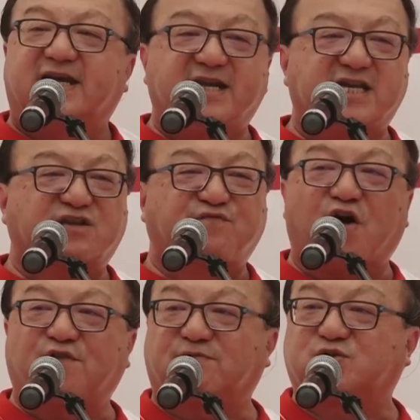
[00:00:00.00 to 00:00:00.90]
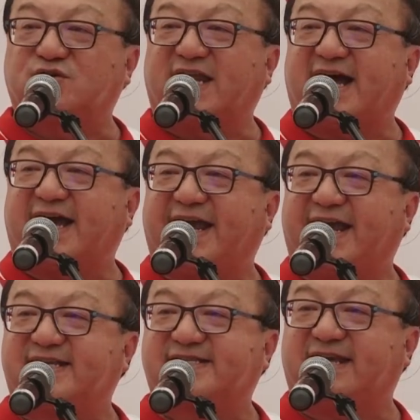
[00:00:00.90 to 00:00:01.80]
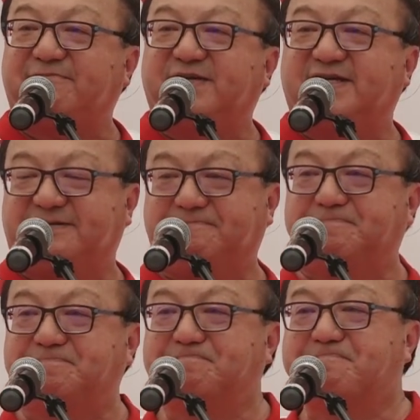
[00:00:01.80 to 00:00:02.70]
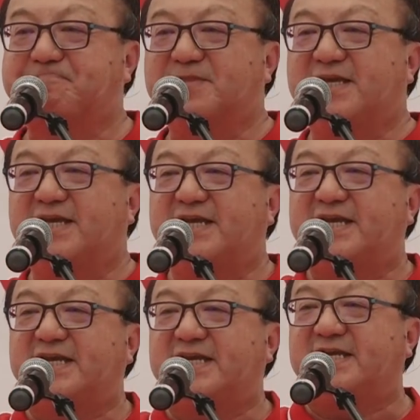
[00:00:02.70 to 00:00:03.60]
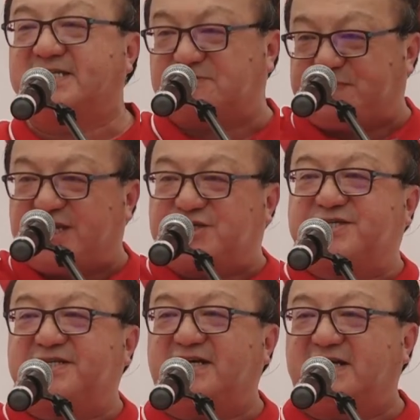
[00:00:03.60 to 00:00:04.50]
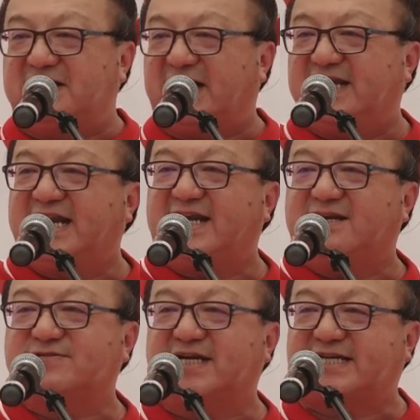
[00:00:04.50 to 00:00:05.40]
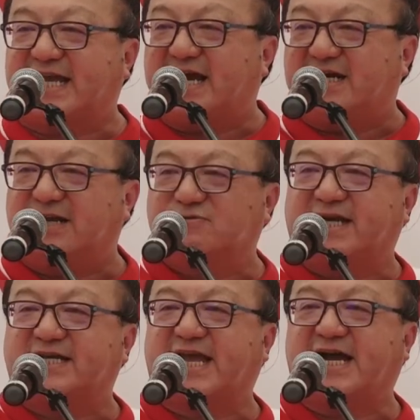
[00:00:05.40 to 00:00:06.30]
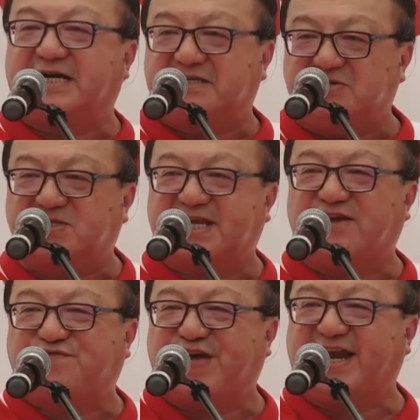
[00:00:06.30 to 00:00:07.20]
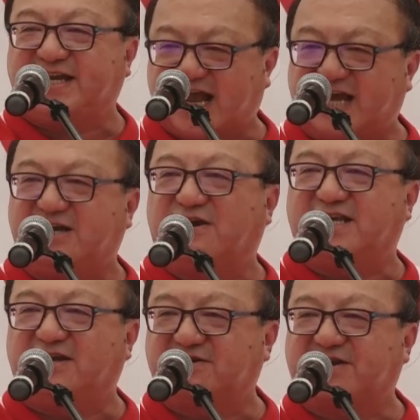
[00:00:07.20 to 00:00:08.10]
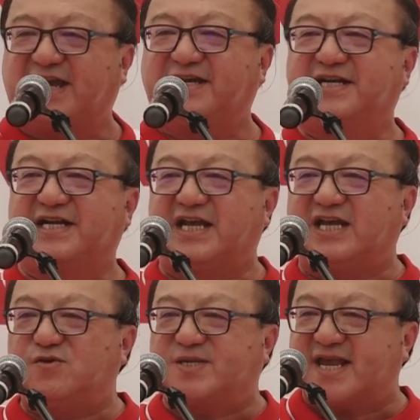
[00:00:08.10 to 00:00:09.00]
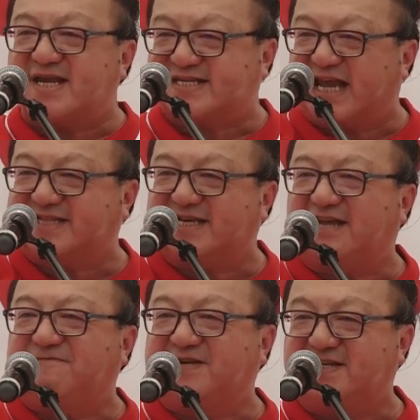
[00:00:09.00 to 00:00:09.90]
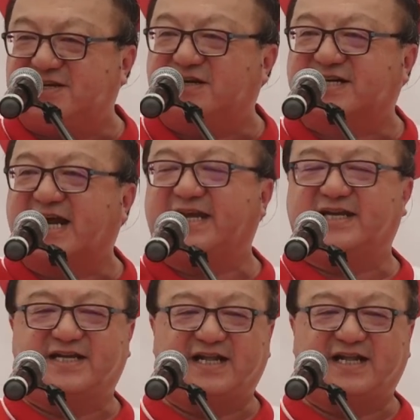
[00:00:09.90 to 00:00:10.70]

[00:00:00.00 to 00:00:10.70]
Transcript: in his 4th of July statement, his speech. I like Lau Tia Kiang. Lau Tia Kiang, you say vague, yeah, you're right. You say scattered evidence, you're right.